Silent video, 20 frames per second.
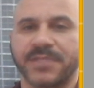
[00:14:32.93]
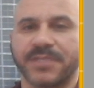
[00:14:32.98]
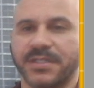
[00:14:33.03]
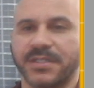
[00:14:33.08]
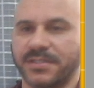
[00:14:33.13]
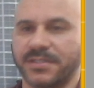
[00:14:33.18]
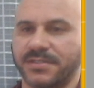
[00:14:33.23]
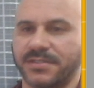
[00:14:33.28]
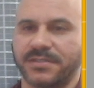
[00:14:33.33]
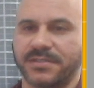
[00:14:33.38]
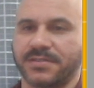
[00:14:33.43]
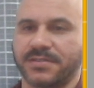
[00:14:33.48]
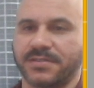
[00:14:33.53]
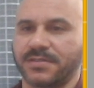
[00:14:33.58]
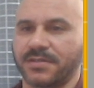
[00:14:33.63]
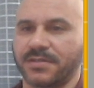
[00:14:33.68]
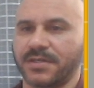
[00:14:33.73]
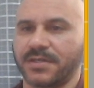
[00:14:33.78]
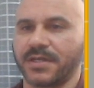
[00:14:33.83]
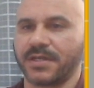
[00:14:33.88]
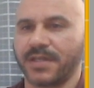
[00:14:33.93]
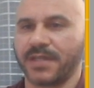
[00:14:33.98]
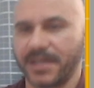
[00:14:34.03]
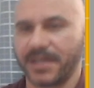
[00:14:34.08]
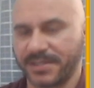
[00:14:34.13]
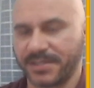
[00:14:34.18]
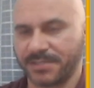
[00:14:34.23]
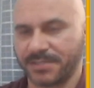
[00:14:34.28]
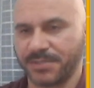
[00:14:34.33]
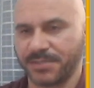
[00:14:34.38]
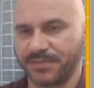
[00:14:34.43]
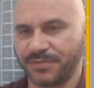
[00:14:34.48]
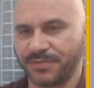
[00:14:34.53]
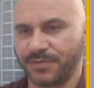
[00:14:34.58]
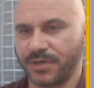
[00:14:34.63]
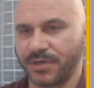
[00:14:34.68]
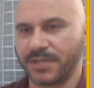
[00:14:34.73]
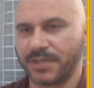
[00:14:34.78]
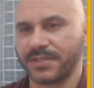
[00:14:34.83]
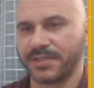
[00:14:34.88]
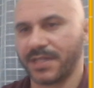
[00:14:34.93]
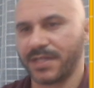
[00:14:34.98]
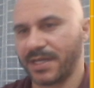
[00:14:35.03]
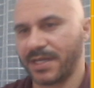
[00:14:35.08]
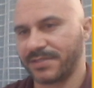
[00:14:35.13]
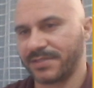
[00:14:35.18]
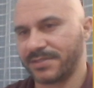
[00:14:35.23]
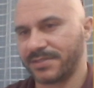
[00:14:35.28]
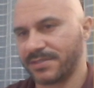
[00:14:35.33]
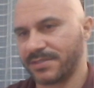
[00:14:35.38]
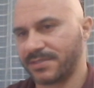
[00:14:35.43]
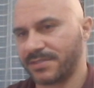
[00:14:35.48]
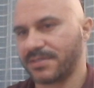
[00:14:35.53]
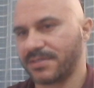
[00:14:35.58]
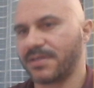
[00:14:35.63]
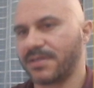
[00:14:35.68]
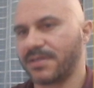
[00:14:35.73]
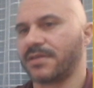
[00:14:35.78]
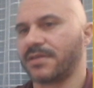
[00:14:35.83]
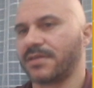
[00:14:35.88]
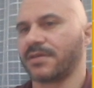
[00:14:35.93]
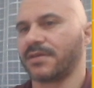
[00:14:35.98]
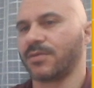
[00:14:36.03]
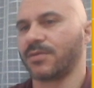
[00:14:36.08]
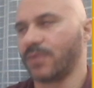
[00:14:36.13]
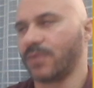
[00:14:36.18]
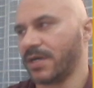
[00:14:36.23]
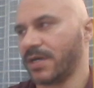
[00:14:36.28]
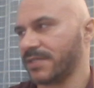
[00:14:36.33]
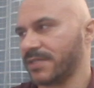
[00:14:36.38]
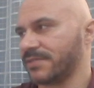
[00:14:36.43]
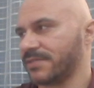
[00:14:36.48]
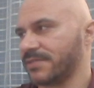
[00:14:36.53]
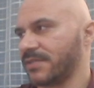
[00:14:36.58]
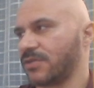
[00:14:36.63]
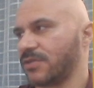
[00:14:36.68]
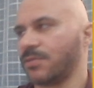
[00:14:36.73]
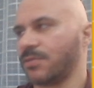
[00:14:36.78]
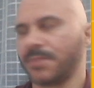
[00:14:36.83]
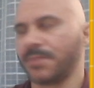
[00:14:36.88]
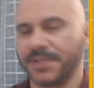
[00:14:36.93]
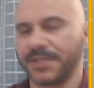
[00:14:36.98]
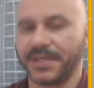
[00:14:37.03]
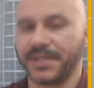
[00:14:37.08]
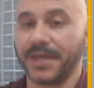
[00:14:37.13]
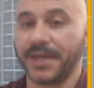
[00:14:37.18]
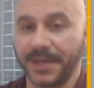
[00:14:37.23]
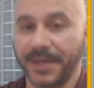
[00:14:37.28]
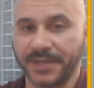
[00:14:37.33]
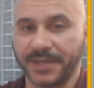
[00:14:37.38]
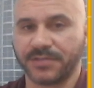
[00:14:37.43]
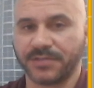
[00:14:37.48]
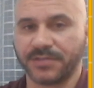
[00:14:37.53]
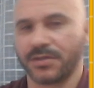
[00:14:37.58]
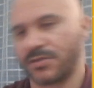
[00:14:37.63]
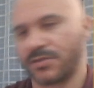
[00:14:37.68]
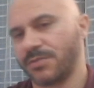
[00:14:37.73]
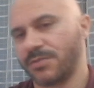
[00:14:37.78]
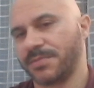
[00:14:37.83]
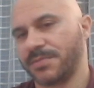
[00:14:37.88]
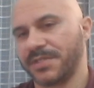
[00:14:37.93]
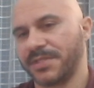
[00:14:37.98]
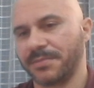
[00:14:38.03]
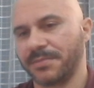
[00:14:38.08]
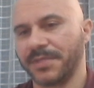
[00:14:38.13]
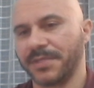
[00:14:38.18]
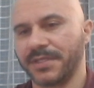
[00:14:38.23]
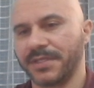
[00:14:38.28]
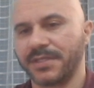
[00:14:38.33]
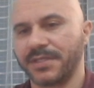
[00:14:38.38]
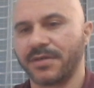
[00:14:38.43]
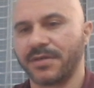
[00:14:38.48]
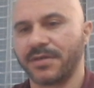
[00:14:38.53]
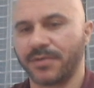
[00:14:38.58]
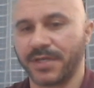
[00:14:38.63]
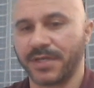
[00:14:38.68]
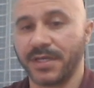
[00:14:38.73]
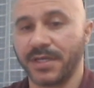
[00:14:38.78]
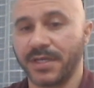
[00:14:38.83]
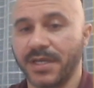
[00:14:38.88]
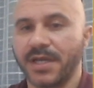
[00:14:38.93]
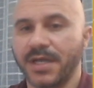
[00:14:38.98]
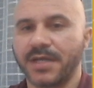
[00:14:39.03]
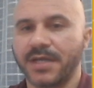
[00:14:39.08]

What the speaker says: Because like I said before, the license it was in the company A, not company B, okay?